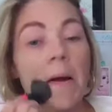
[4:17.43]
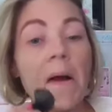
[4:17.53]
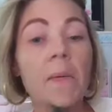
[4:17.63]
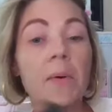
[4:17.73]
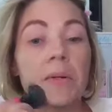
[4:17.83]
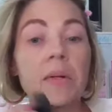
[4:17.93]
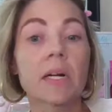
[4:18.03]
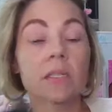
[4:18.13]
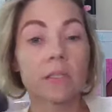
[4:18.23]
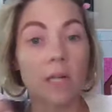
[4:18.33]
I would
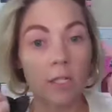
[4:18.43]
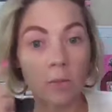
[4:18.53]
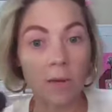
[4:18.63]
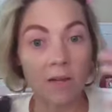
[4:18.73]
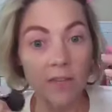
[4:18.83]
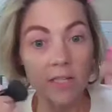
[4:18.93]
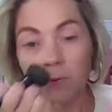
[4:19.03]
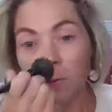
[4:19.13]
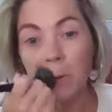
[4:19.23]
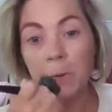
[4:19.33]
dot it on my
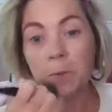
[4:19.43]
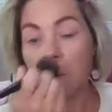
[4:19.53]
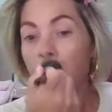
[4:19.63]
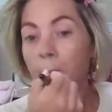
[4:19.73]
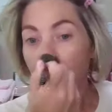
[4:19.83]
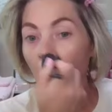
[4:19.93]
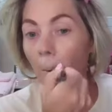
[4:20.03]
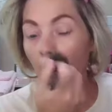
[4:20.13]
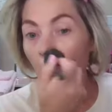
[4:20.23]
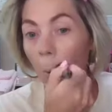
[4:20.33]
face first
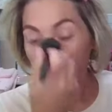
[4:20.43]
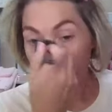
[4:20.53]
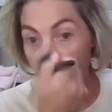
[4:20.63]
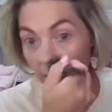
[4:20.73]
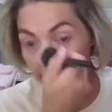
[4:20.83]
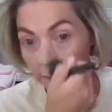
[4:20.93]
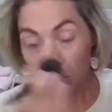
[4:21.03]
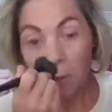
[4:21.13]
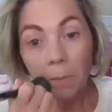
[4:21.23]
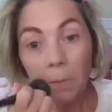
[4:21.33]
or dot it
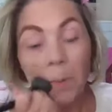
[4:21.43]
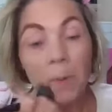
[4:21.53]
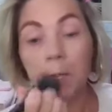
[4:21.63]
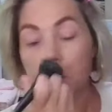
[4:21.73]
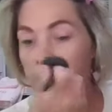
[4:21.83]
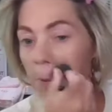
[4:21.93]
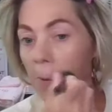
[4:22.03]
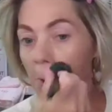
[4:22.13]
on the brush.